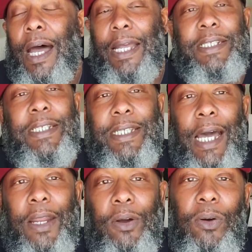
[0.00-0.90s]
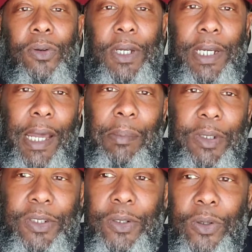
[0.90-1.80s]
I just got older and I
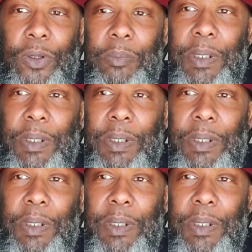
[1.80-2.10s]
matured,